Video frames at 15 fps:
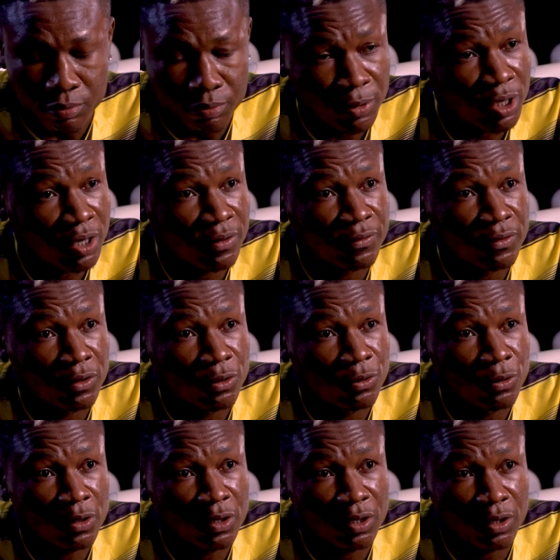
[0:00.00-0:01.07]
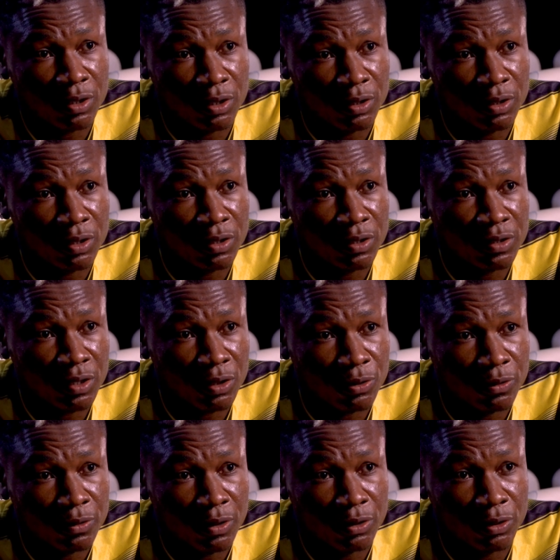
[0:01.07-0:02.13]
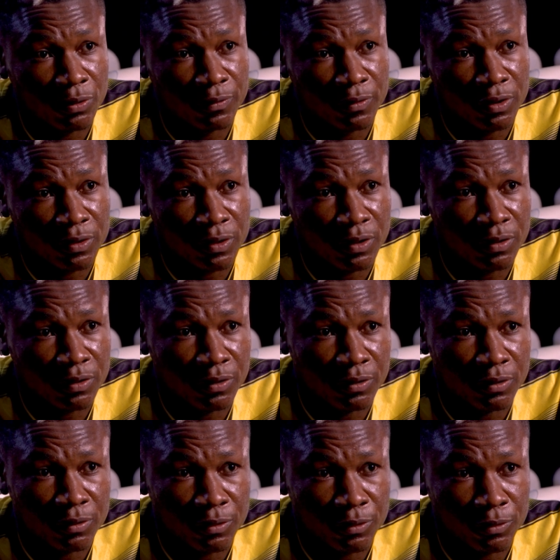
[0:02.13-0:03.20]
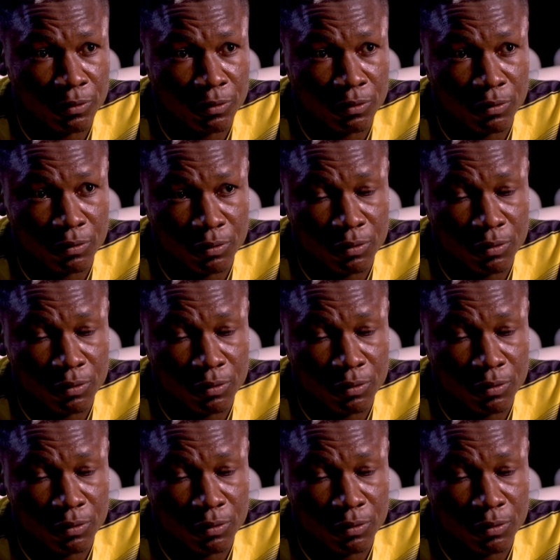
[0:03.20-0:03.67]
make a very good thing in this second round of the season, you know.